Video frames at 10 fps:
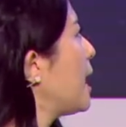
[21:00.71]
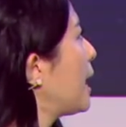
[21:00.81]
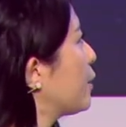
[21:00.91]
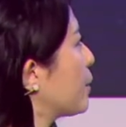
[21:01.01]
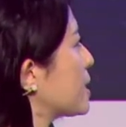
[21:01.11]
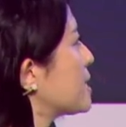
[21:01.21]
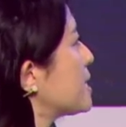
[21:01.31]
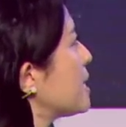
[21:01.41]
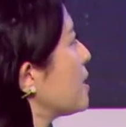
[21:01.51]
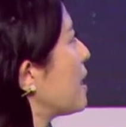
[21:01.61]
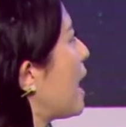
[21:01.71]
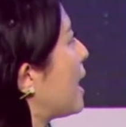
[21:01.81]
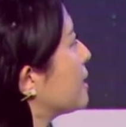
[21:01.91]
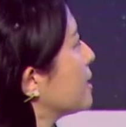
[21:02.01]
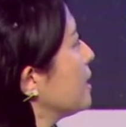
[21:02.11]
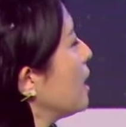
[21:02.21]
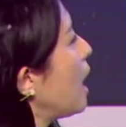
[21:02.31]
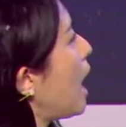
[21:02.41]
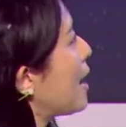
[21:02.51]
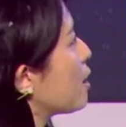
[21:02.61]
And you can see that
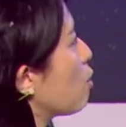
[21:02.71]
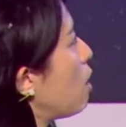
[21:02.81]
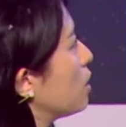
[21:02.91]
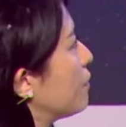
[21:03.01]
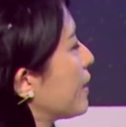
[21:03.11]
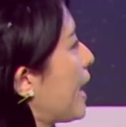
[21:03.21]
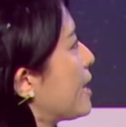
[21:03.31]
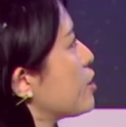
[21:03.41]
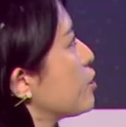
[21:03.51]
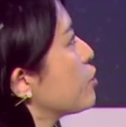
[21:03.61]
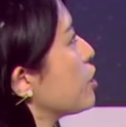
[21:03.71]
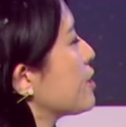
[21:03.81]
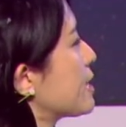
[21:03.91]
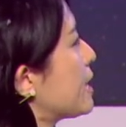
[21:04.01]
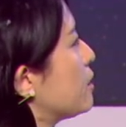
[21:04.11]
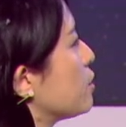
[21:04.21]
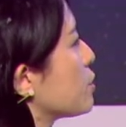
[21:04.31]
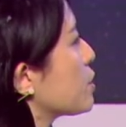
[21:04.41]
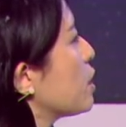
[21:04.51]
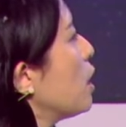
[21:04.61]
higher qualification
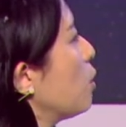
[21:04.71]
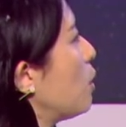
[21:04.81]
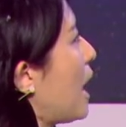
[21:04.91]
skills will